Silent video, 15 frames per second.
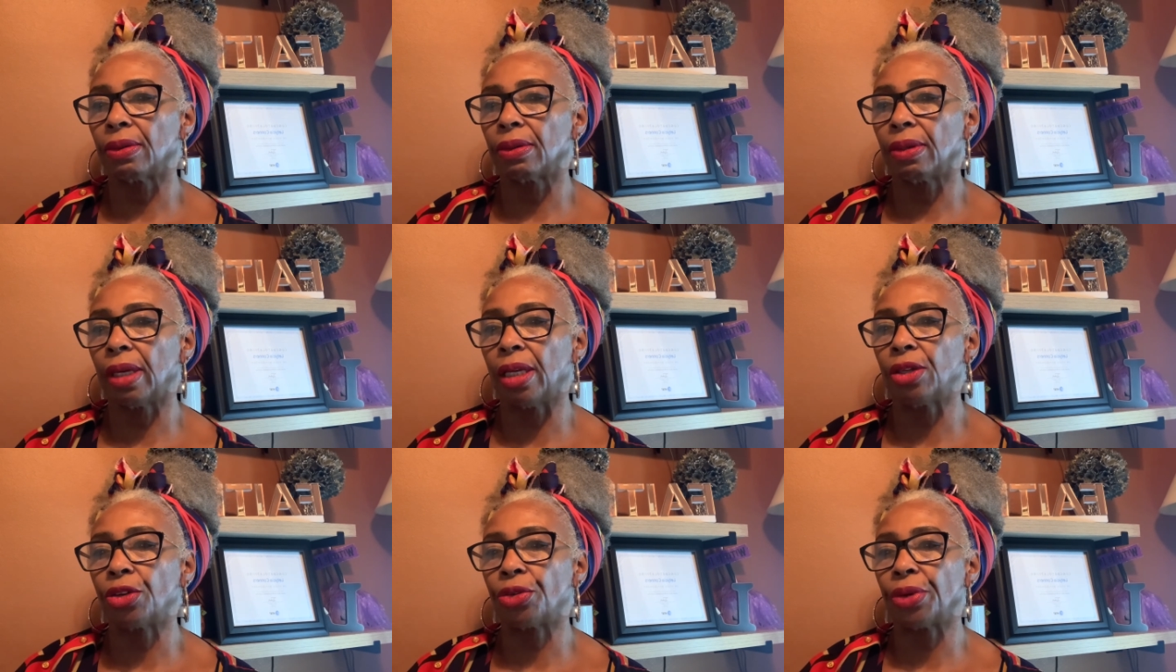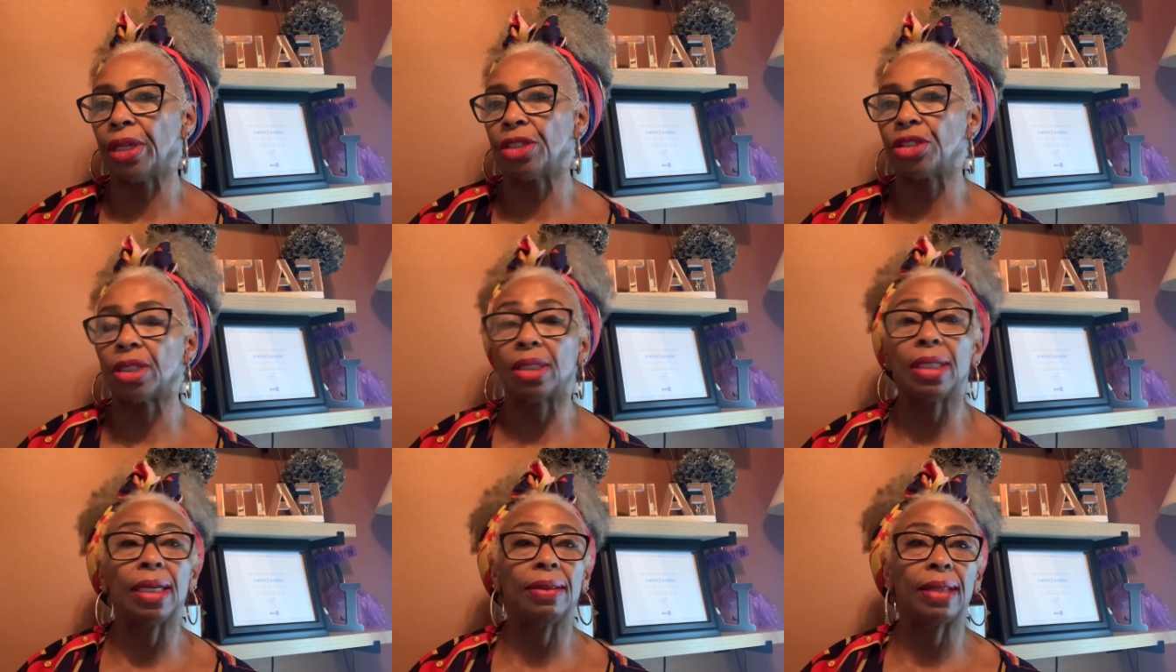increased to
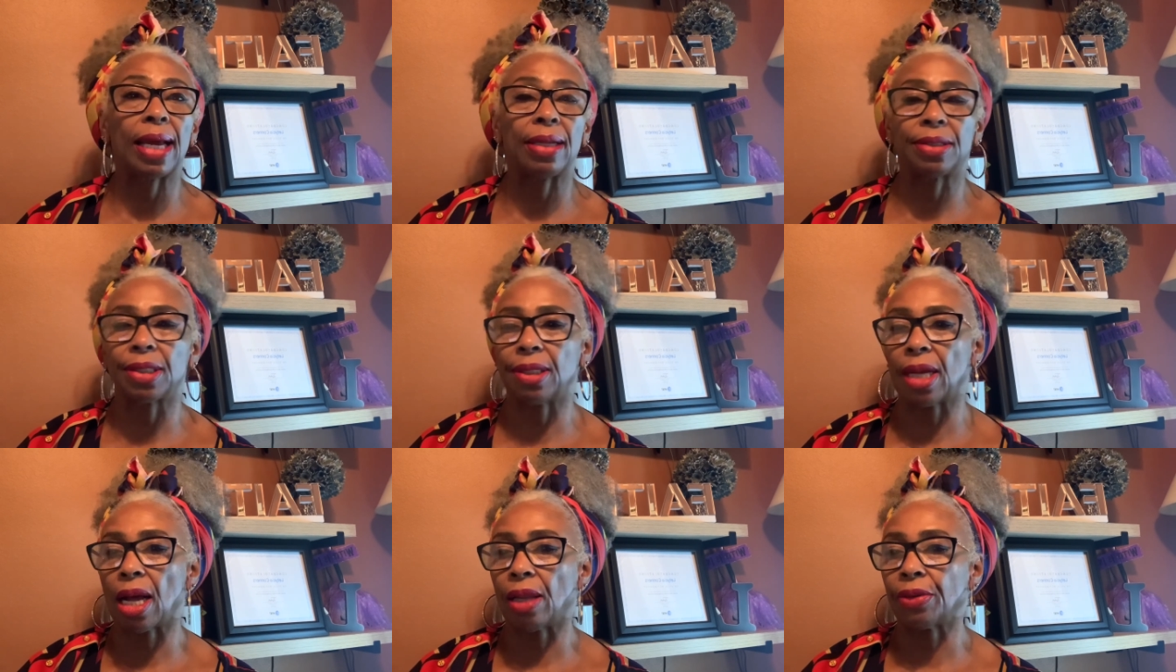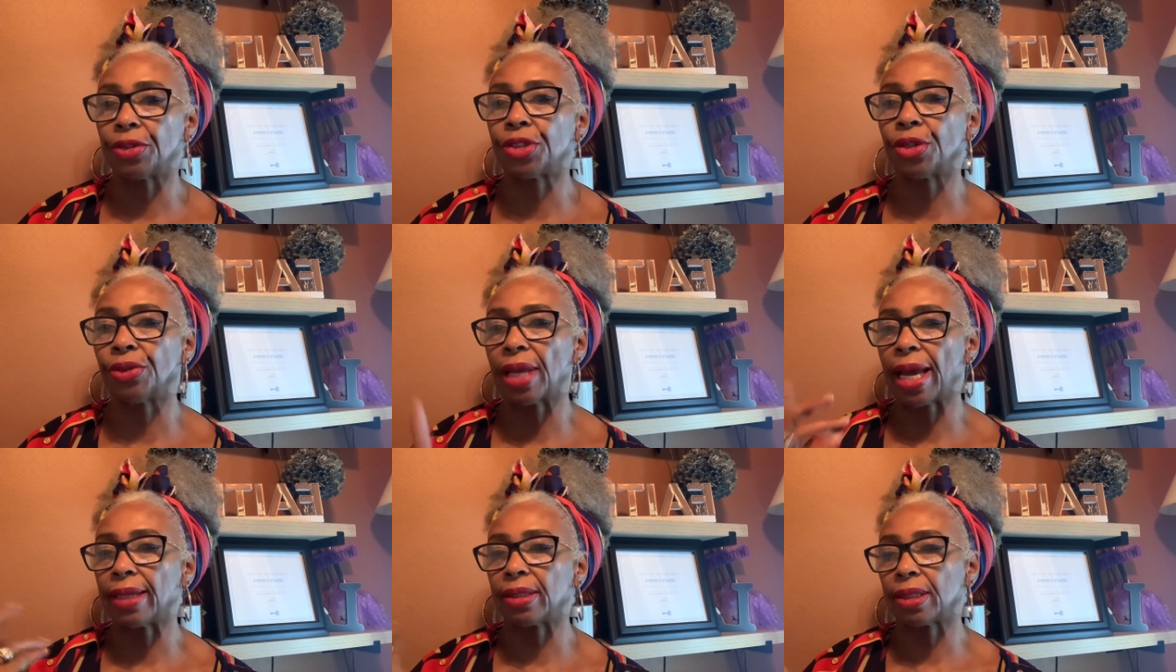$10,000, so
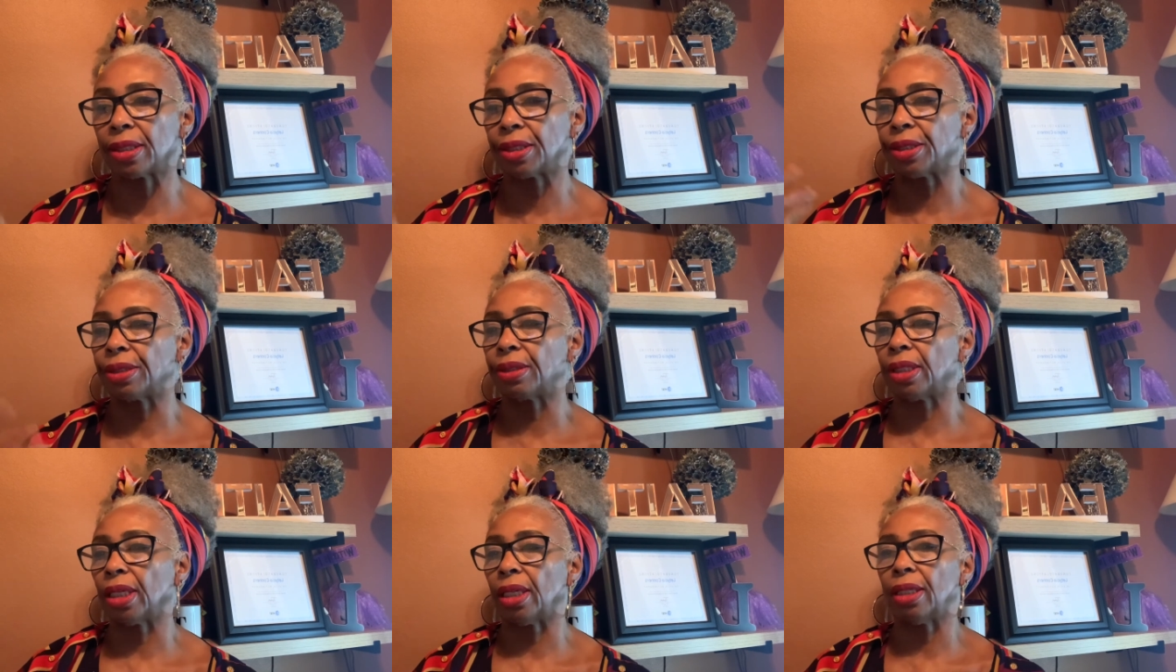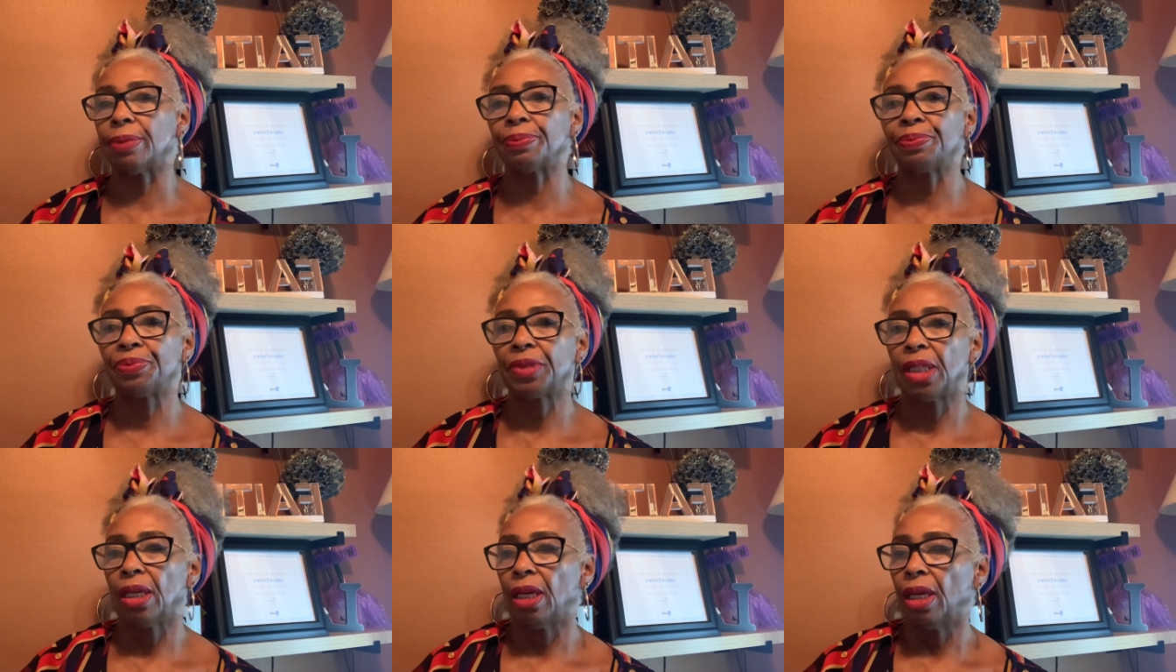that's a good thing.
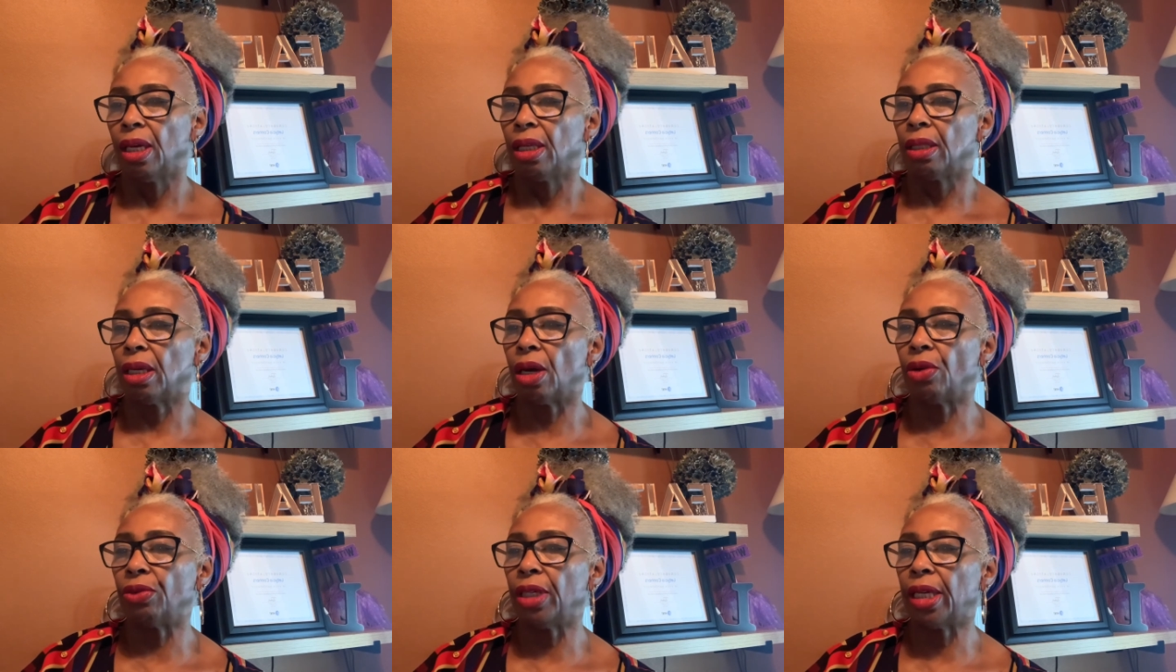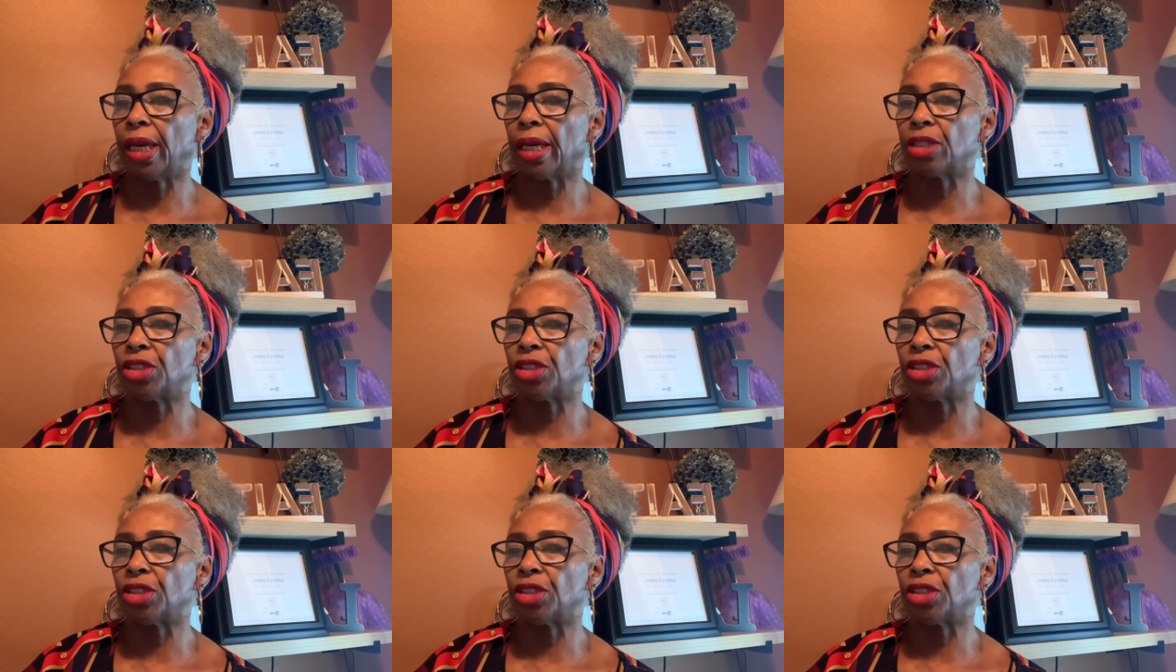The only catch